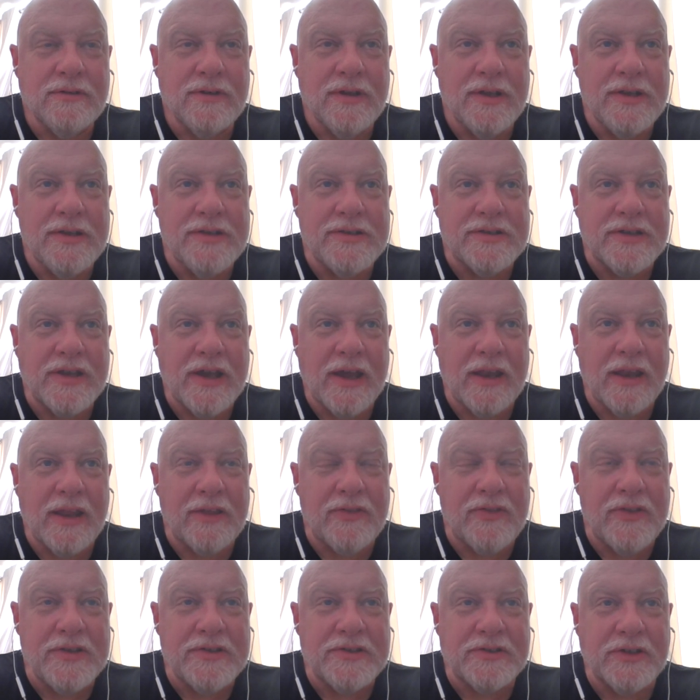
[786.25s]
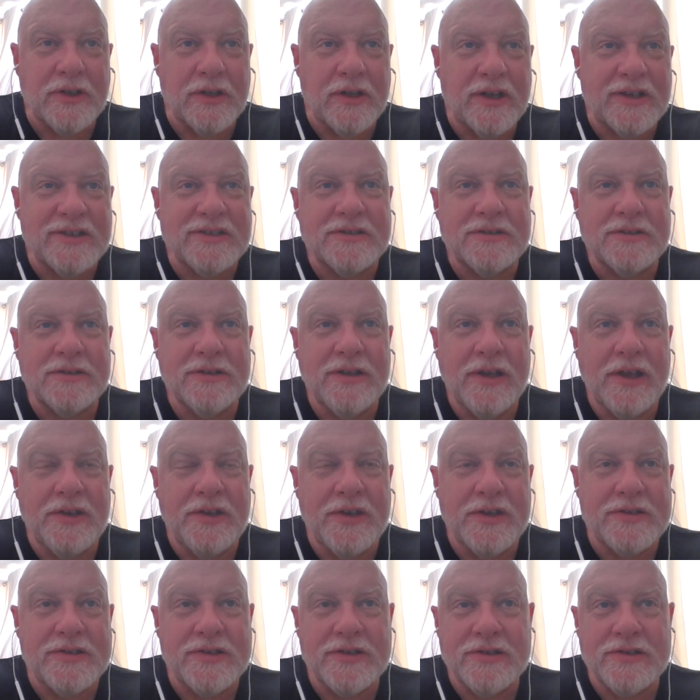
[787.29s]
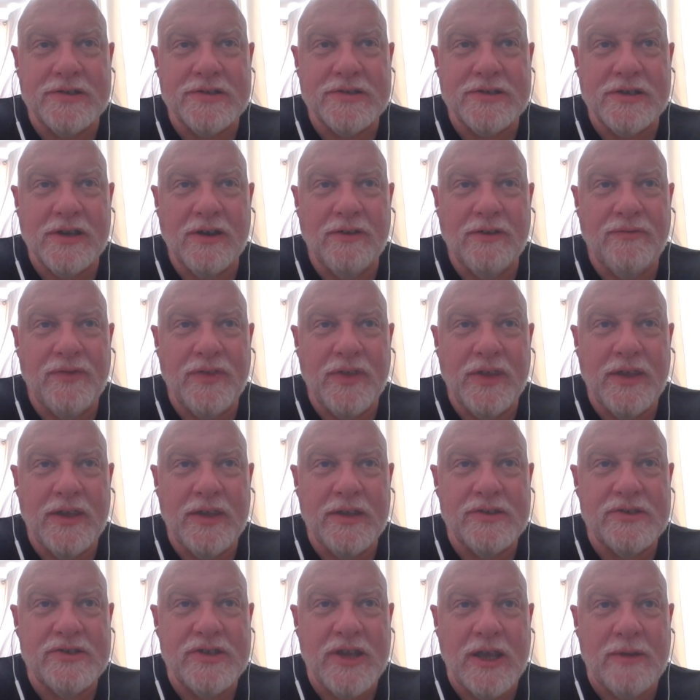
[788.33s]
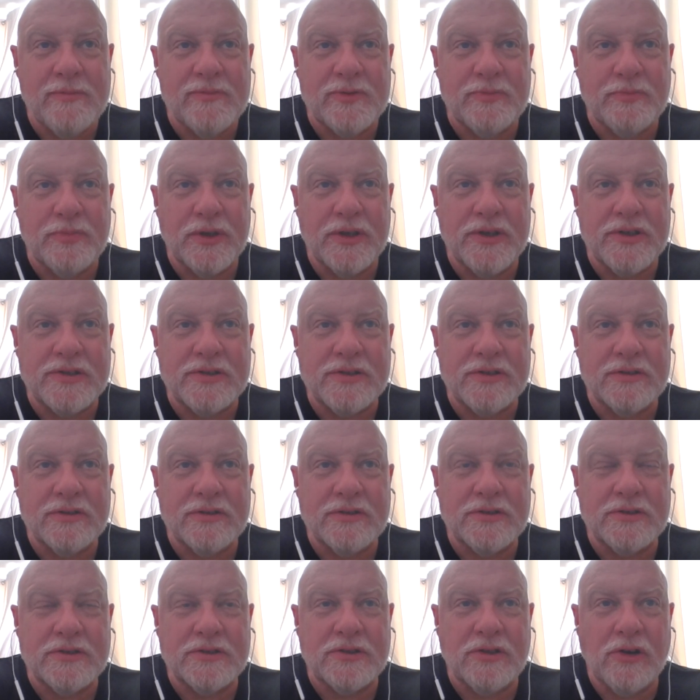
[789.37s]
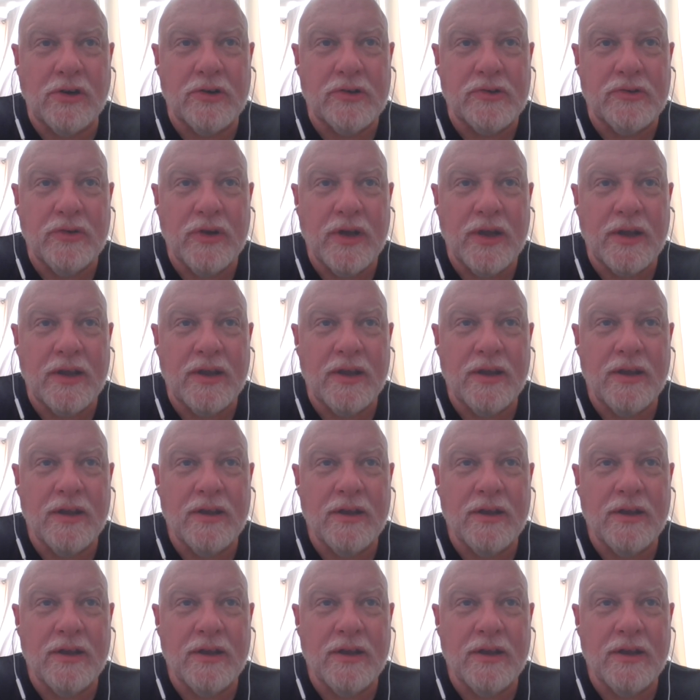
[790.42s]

he's got like these deluxe editions of the James Blish Star Trek